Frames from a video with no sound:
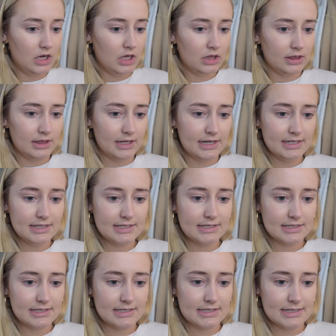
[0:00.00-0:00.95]

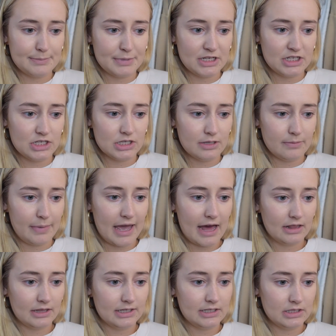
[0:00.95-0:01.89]
Let's dip into the
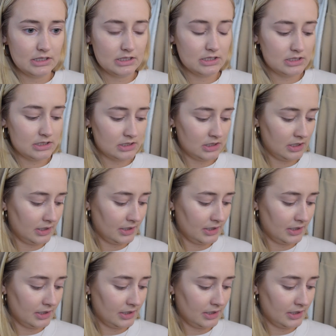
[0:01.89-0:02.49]
palette.